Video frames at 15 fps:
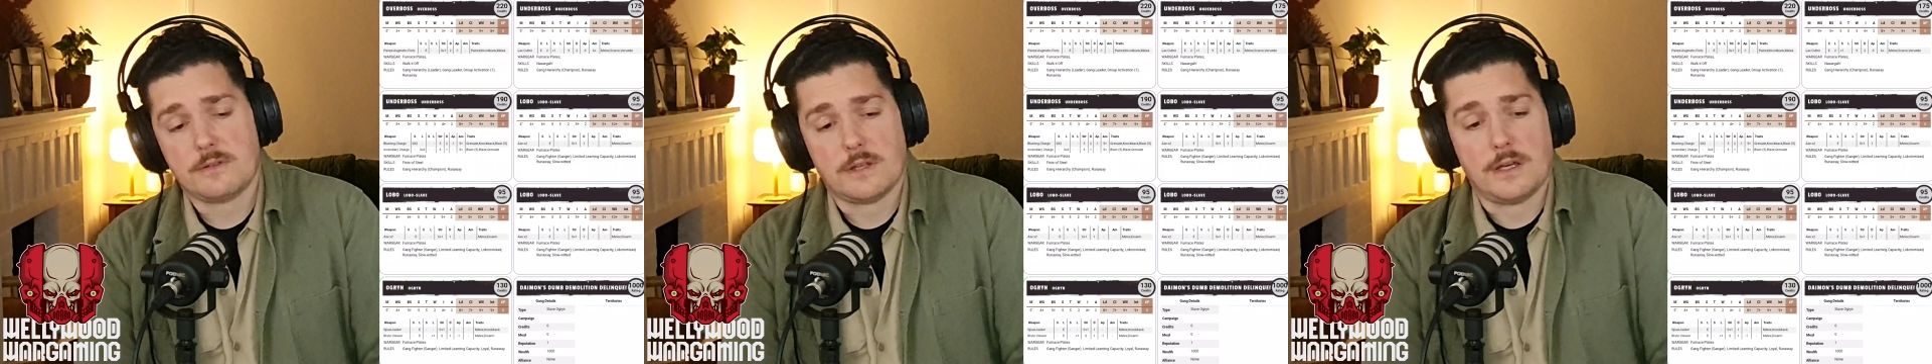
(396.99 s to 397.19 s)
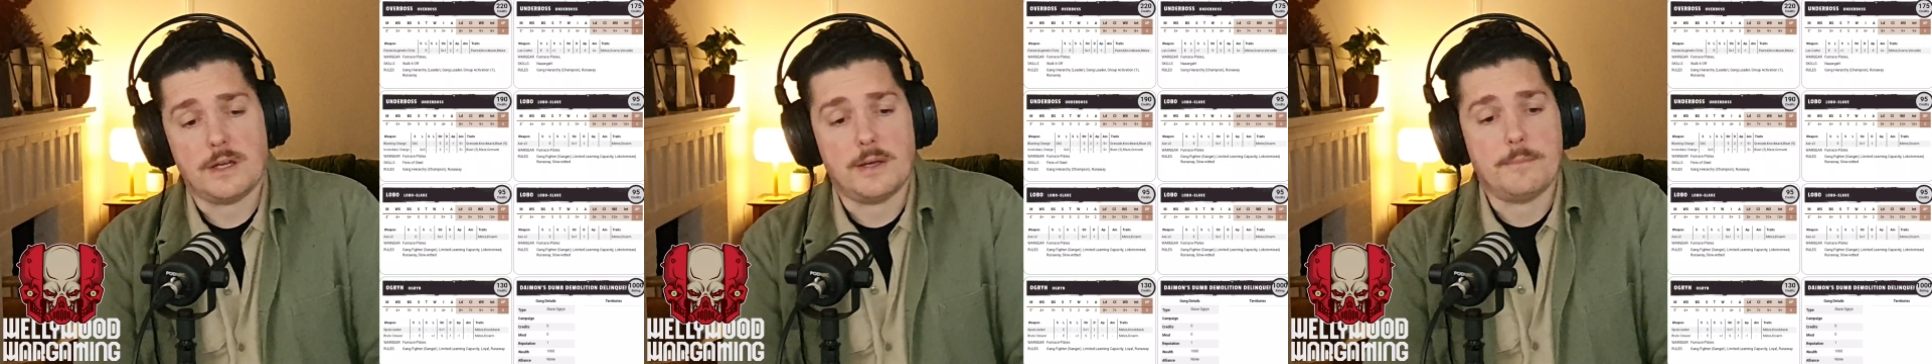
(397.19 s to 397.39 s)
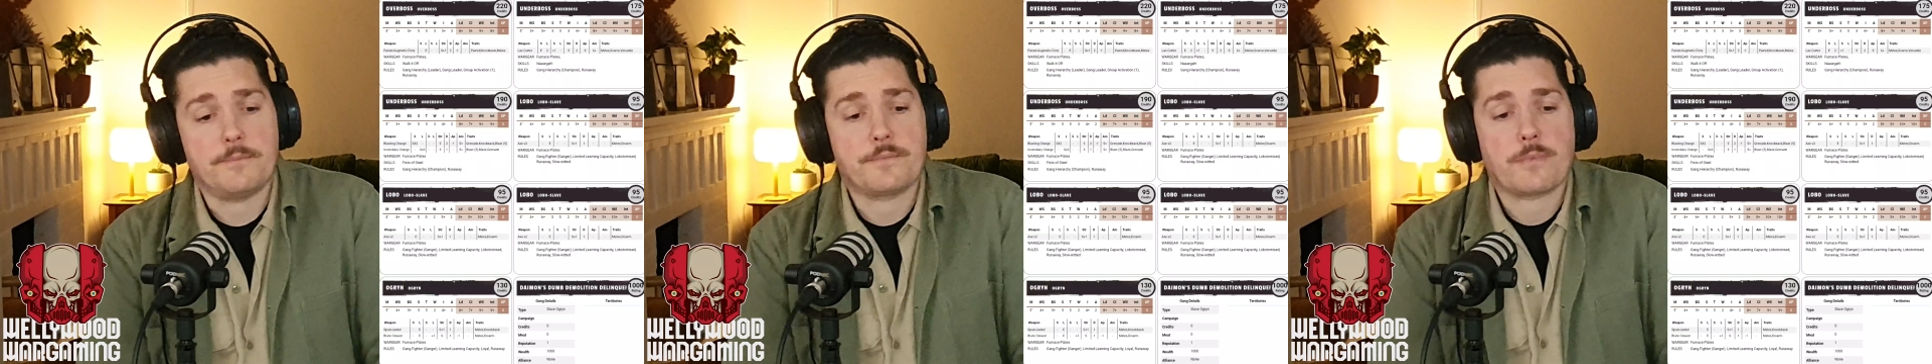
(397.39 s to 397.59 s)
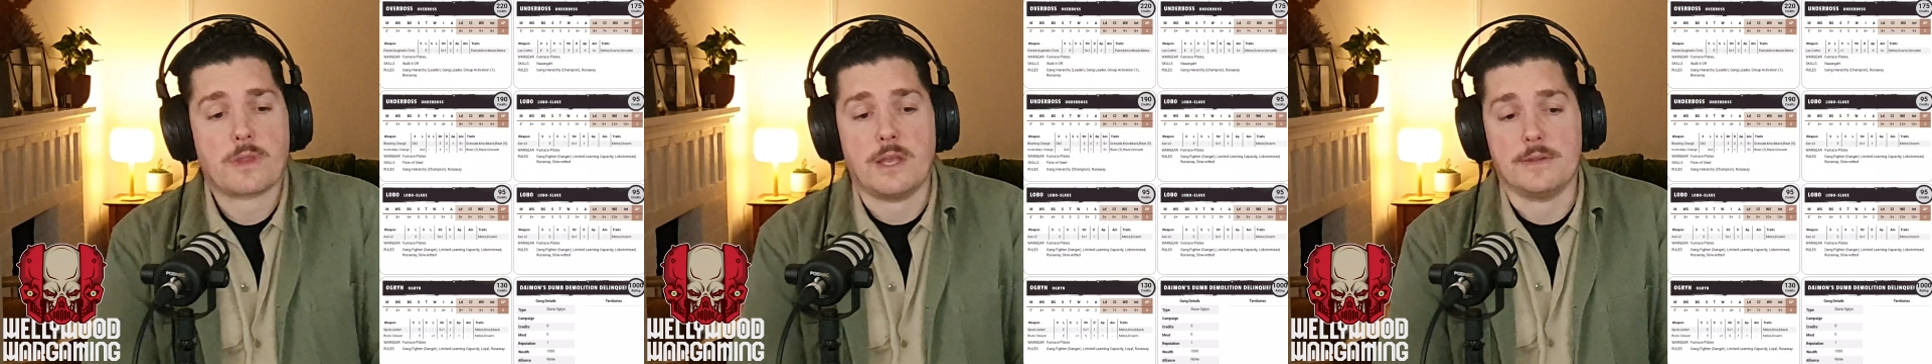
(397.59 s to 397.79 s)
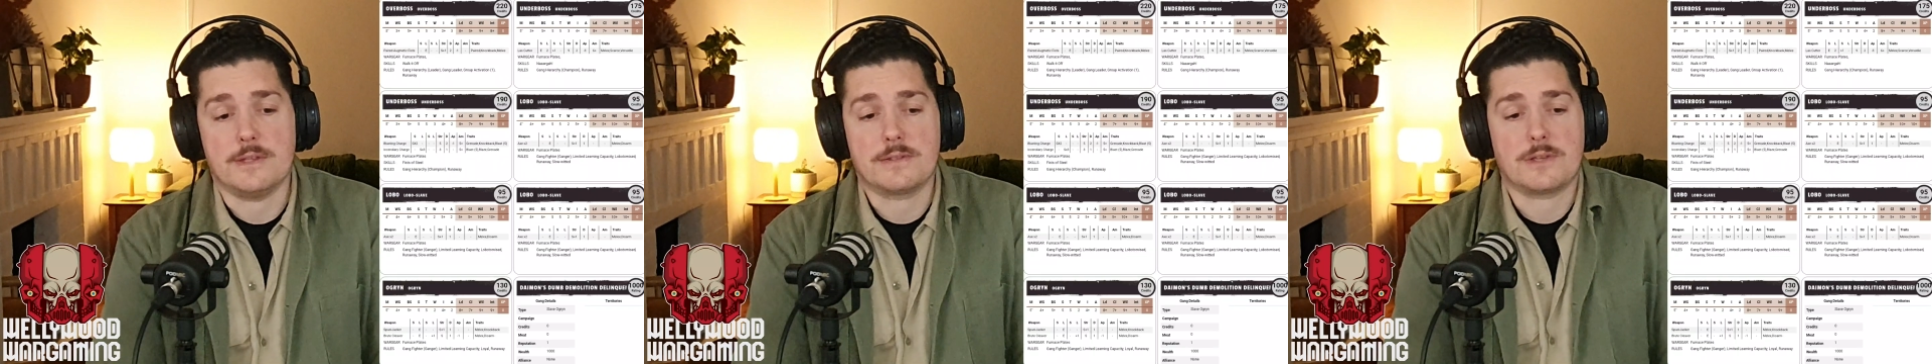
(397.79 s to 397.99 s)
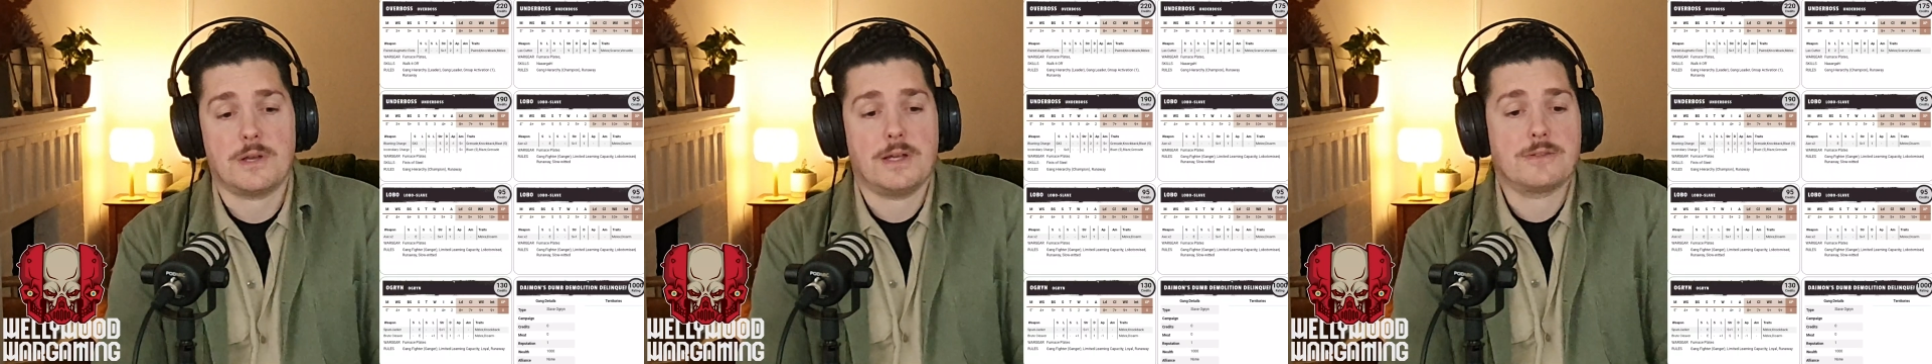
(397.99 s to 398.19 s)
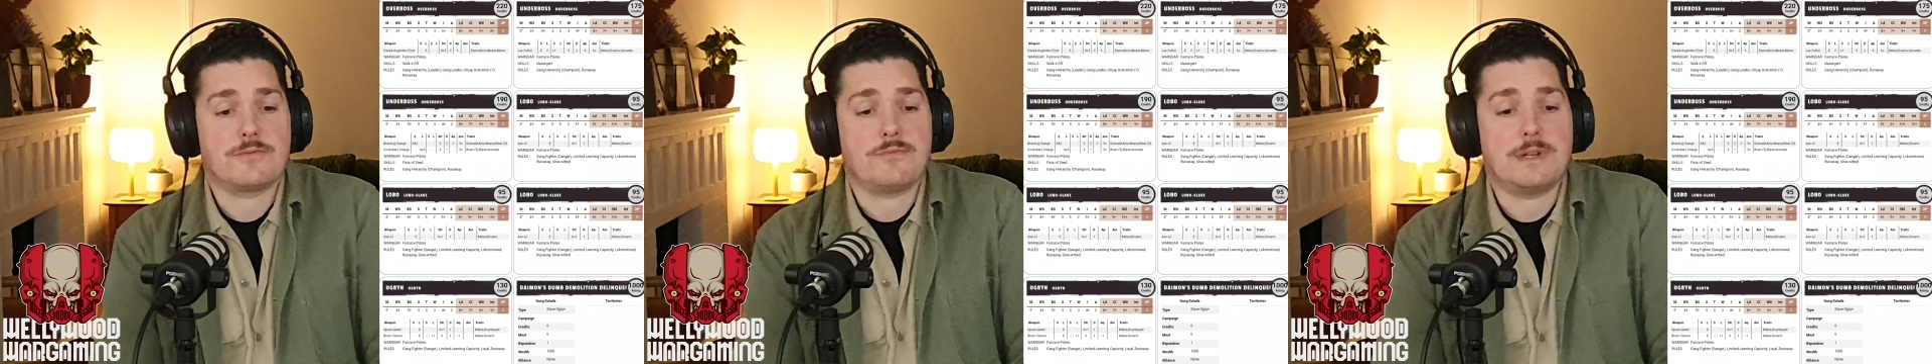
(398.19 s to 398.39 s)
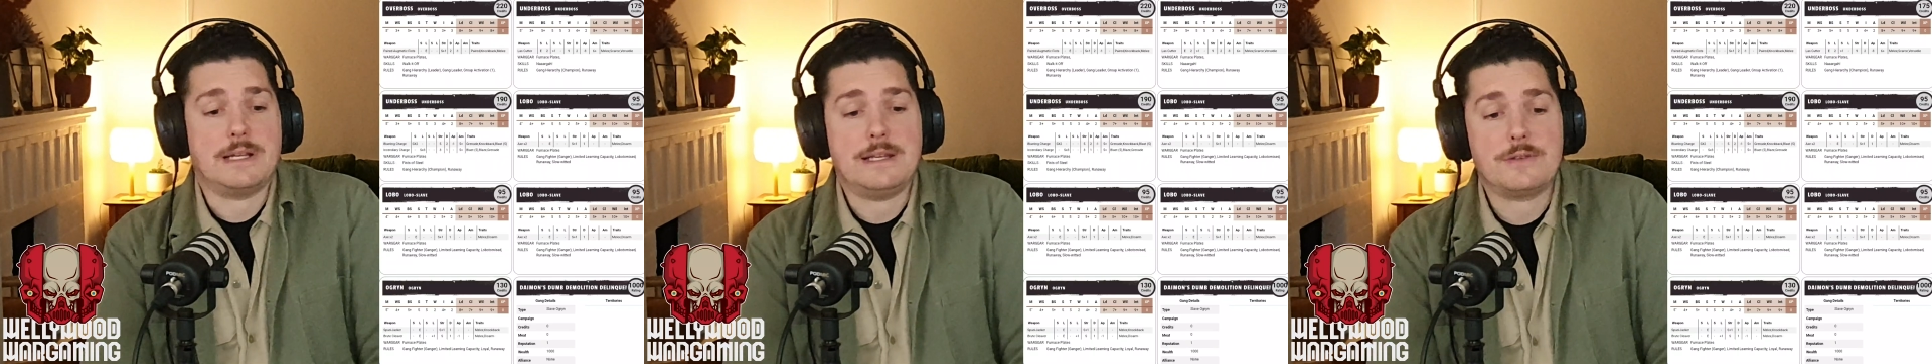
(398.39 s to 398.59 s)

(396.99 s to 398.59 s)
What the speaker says: and this guy is really